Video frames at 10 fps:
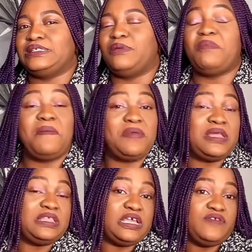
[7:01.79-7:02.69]
Maybe
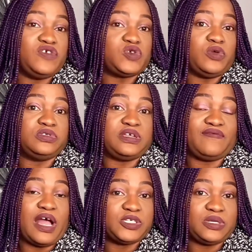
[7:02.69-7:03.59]
the individual would have
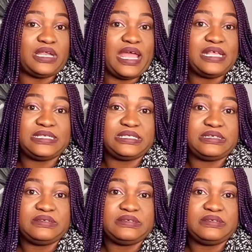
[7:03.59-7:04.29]
actualized.